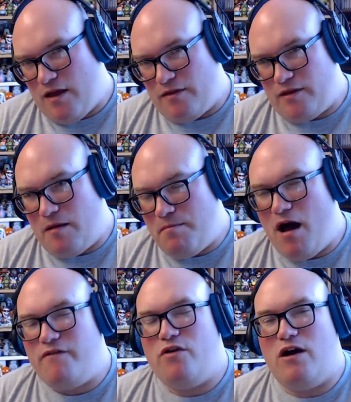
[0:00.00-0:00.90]
the
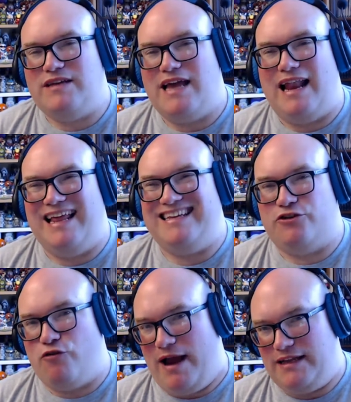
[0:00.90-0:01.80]
Marvel Hotel is
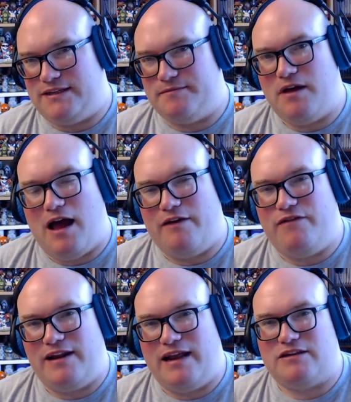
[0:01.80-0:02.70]
great. I
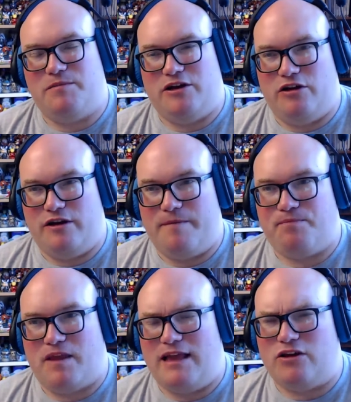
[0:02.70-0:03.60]
think that's going to be good.
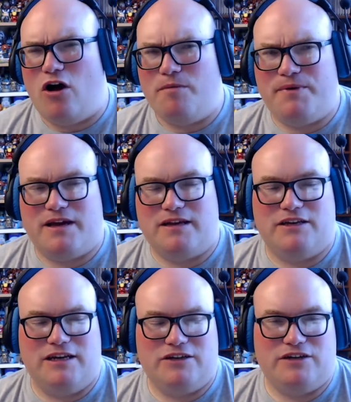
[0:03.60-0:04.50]
It's odd because they
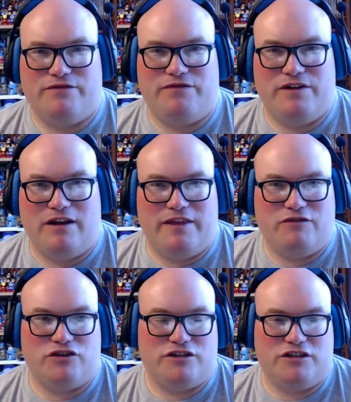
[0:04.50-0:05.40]
literally feel like they've
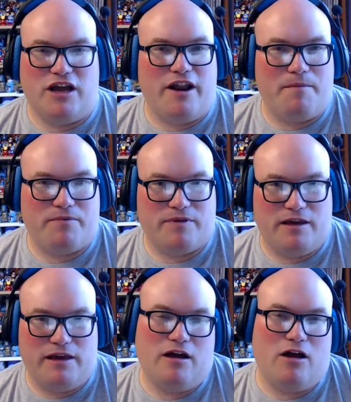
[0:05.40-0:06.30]
just done up
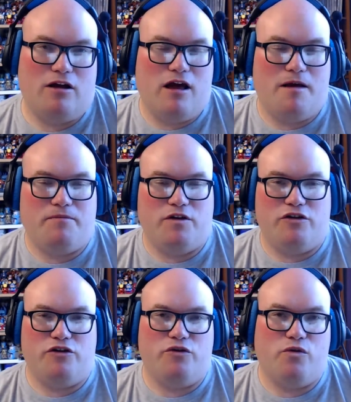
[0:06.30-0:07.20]
the New
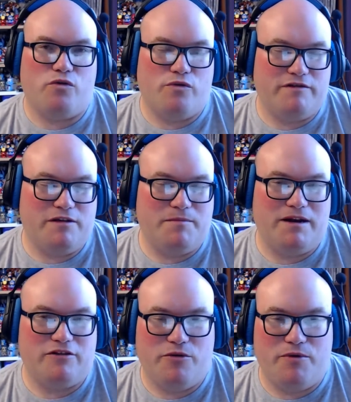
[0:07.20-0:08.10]
York, or they're in the middle
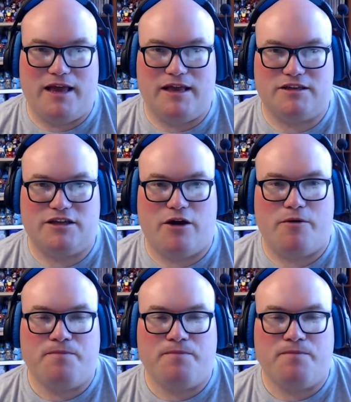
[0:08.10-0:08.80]
of doing it. So,